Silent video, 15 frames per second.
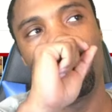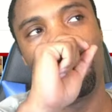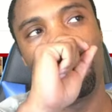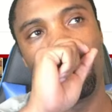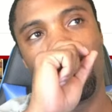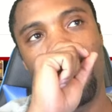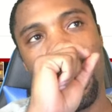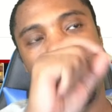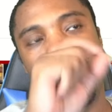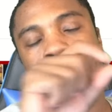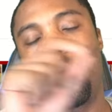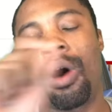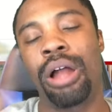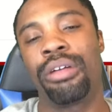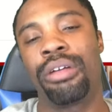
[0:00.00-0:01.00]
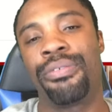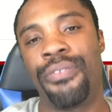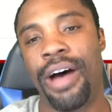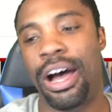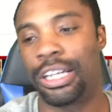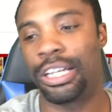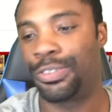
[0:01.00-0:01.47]
that
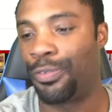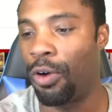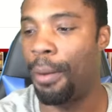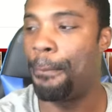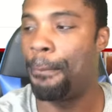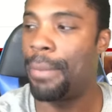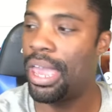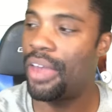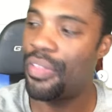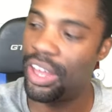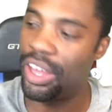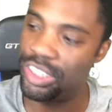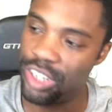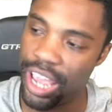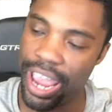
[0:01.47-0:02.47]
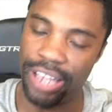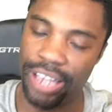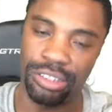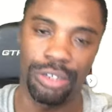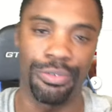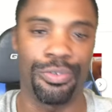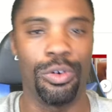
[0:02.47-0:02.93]
qualifies for a man that you're
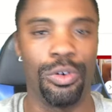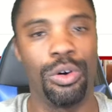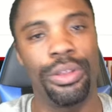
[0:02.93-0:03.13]
asking for.